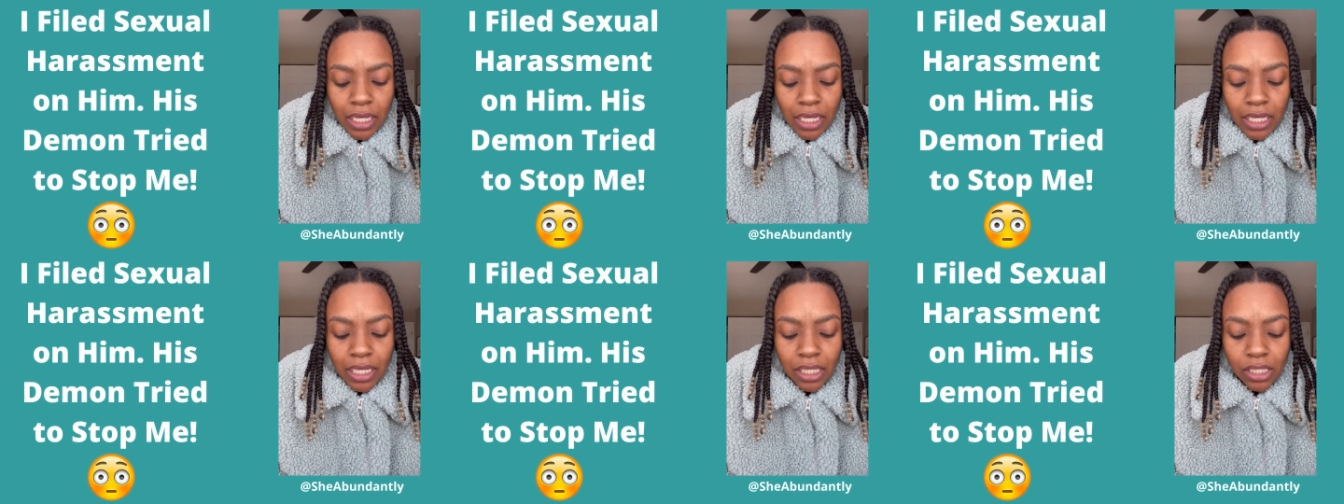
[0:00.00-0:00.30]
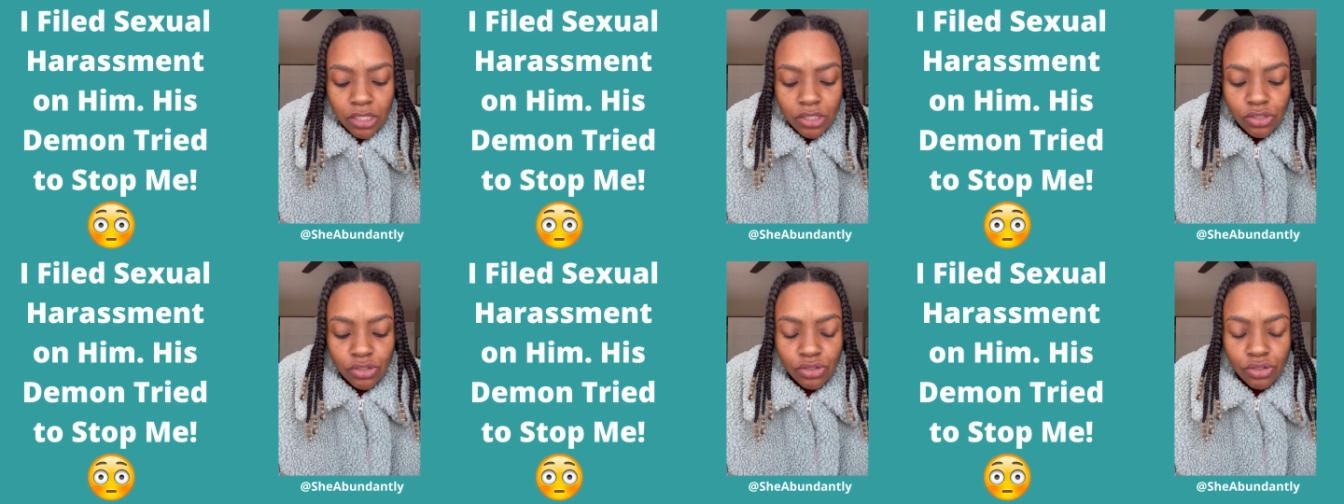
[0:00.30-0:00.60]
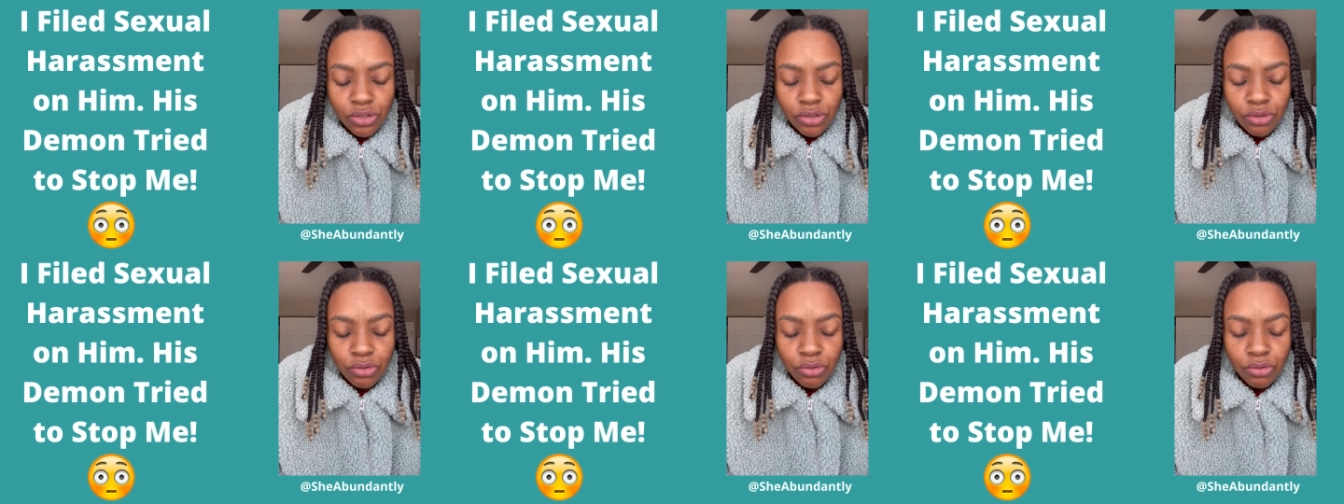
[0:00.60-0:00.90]
is
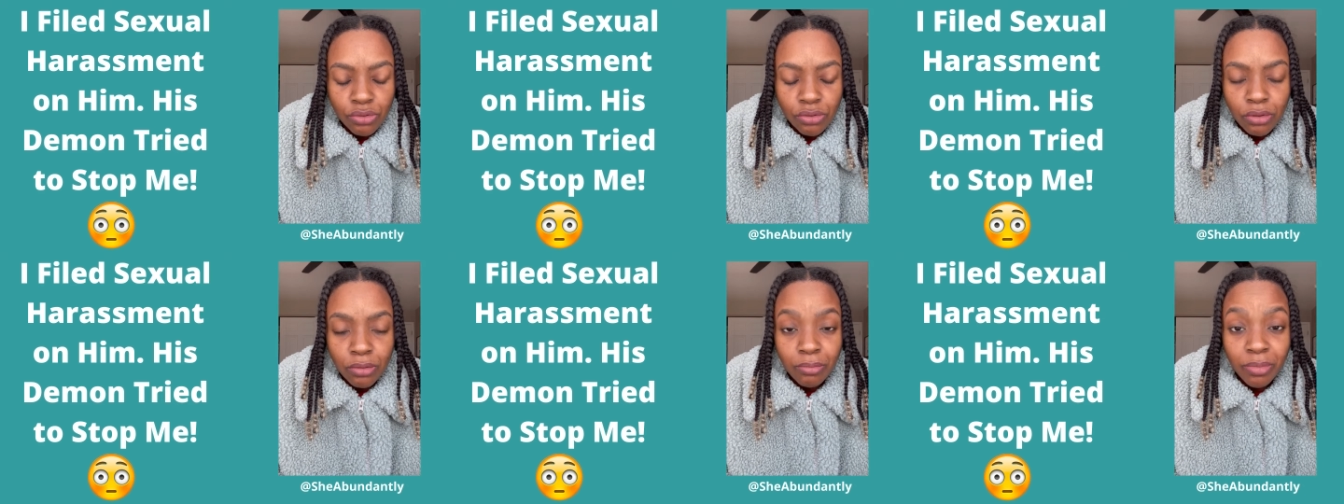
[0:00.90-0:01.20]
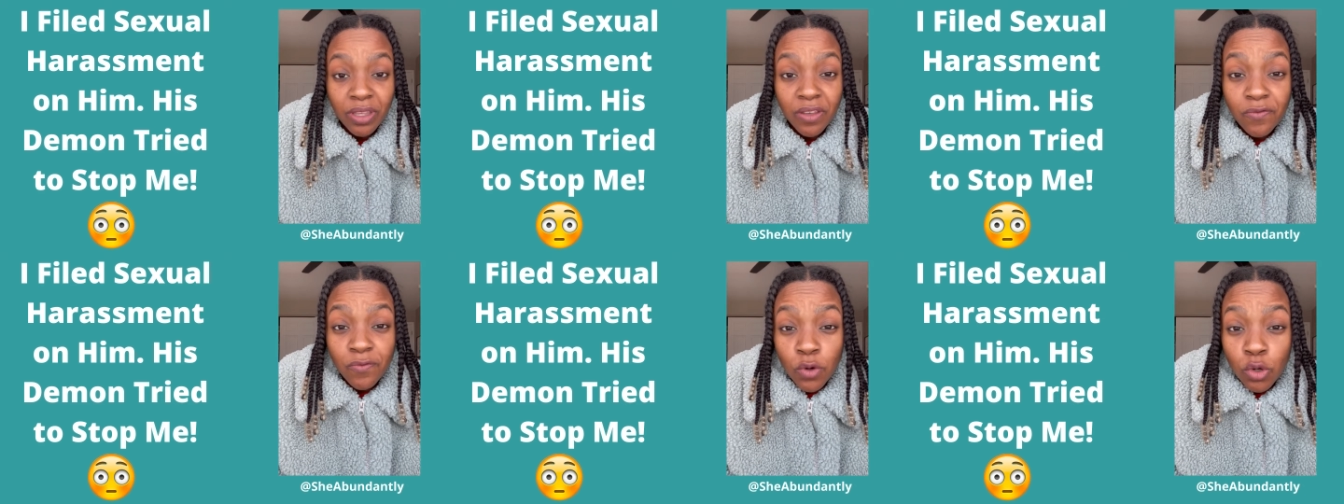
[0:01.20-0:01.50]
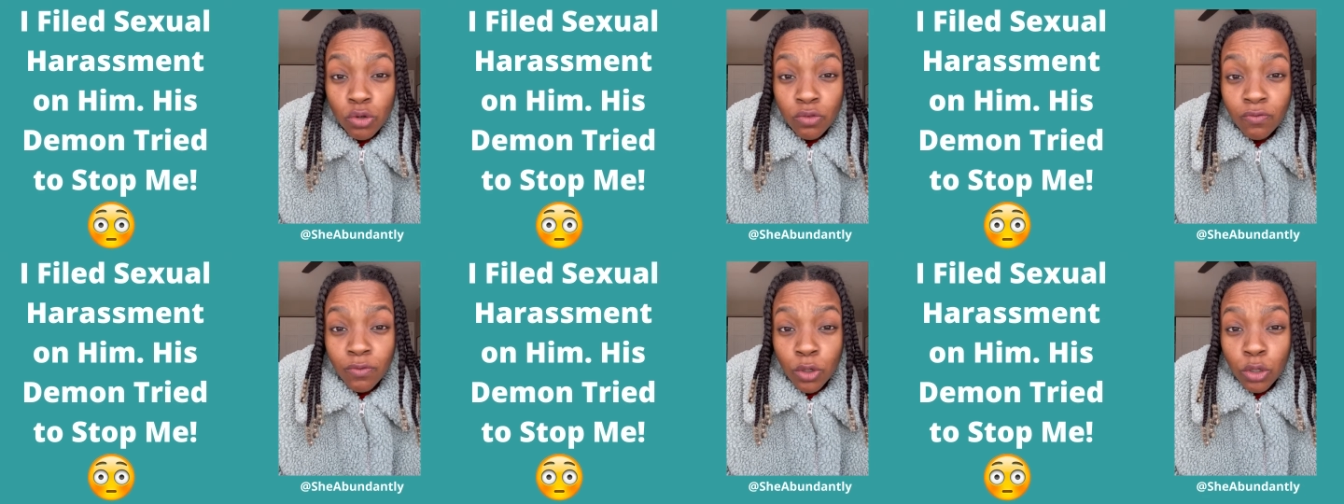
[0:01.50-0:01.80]
to be
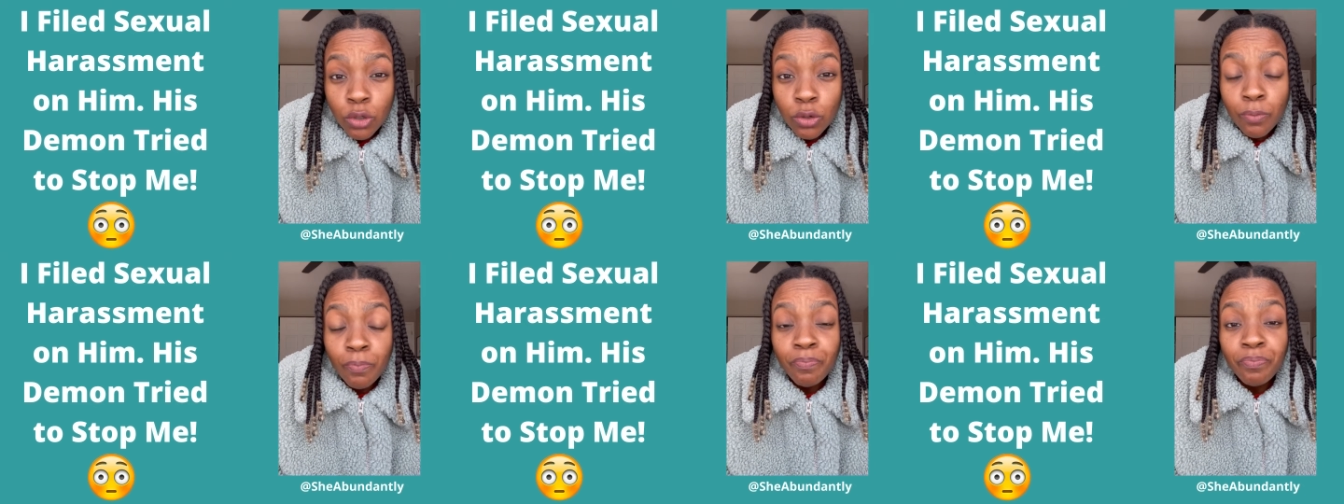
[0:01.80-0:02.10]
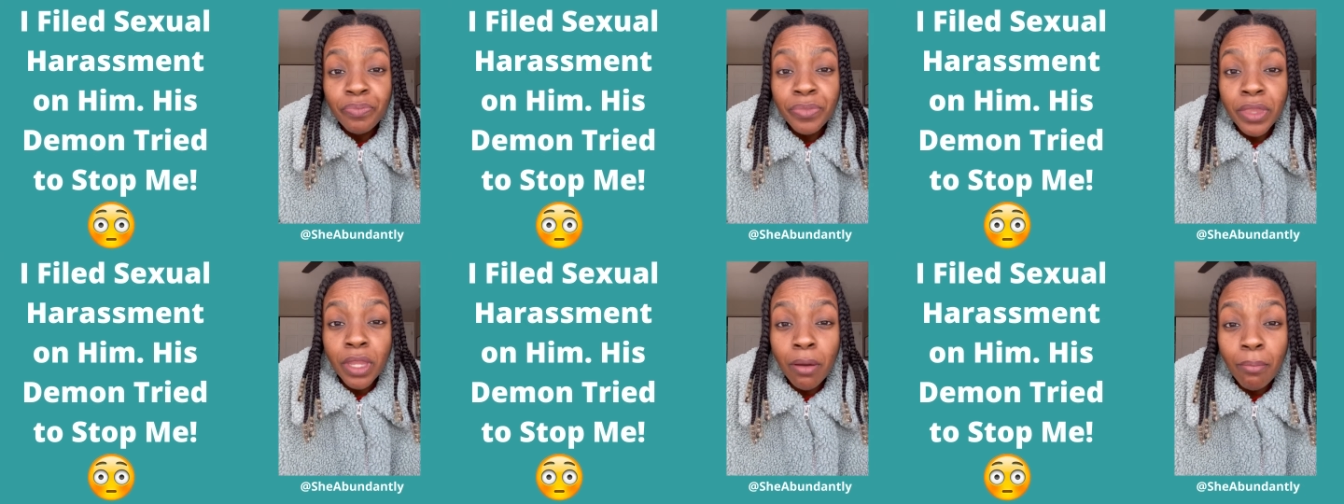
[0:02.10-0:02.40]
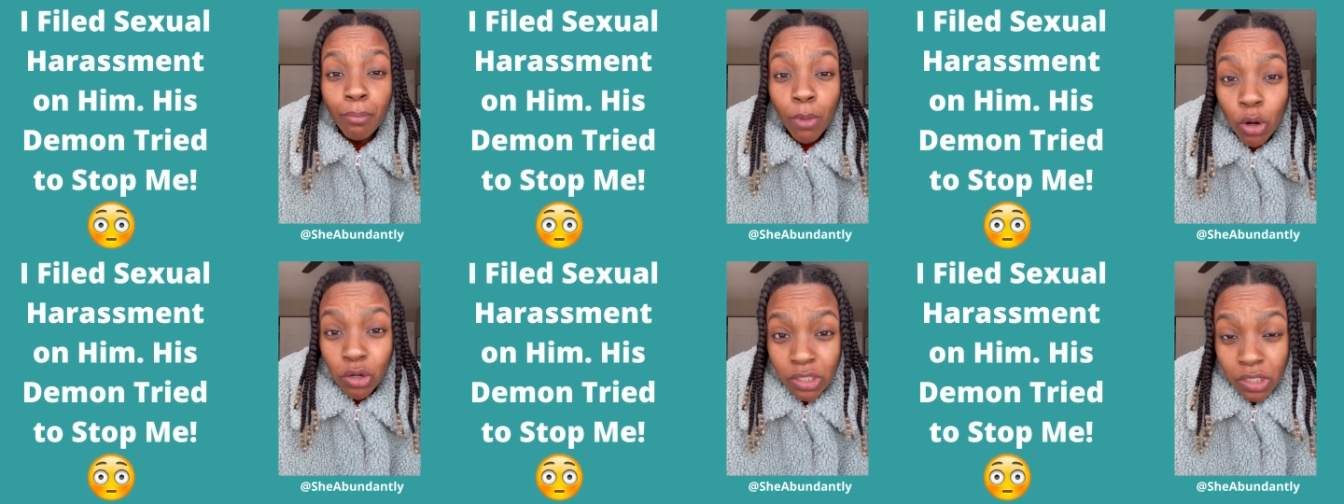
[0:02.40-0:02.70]
fruitful,
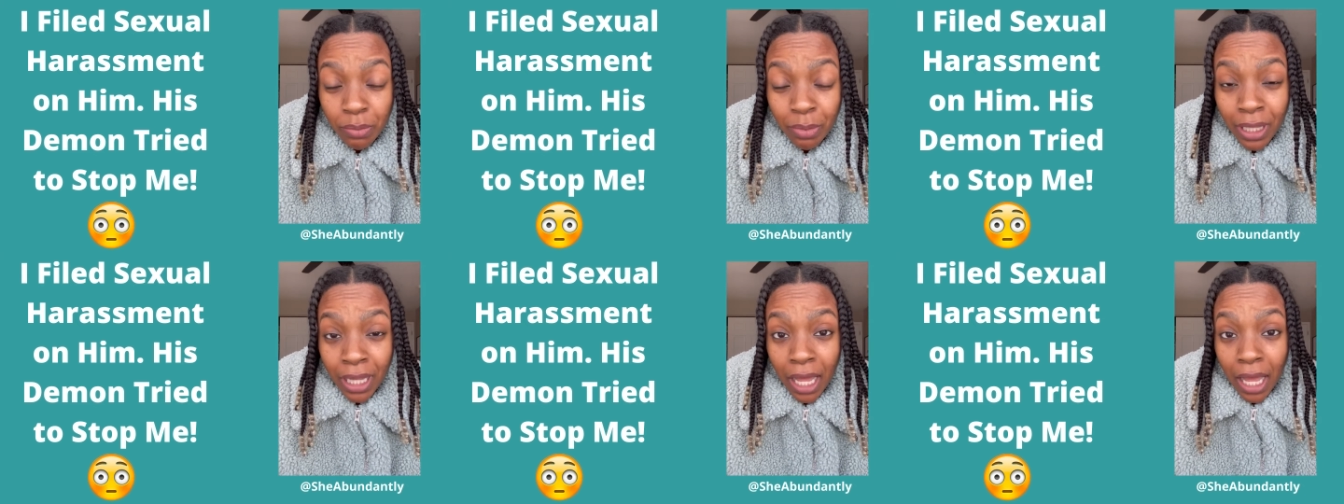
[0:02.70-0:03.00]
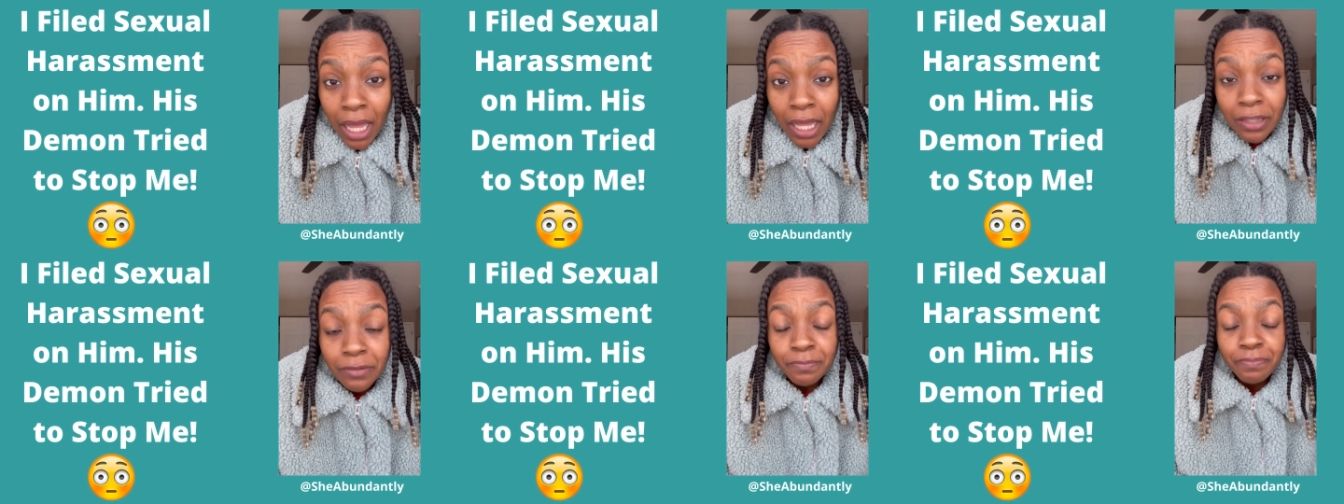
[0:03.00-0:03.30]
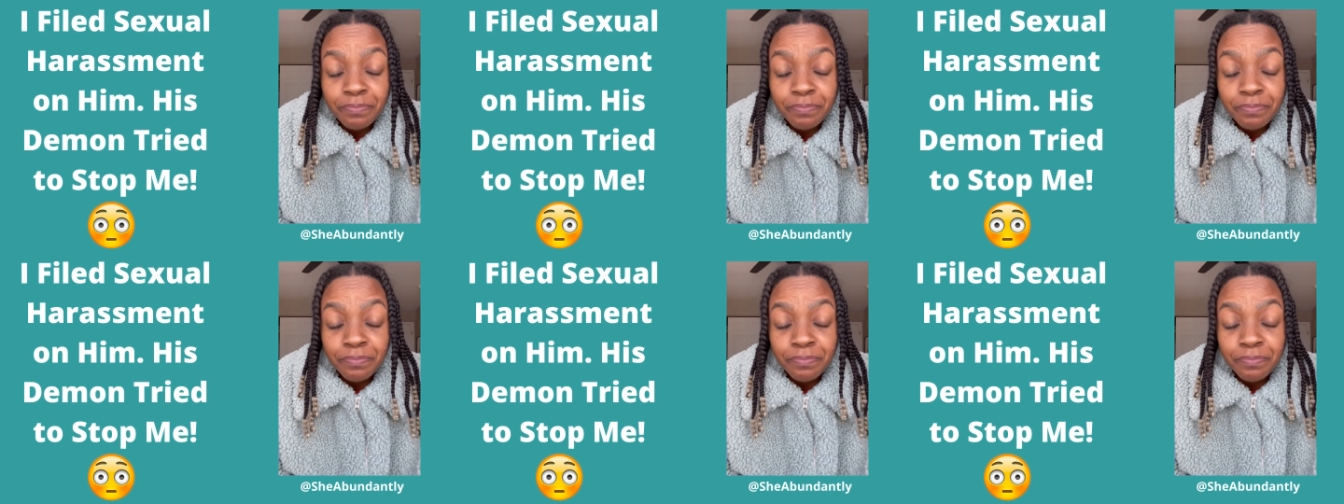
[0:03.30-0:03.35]
multiply,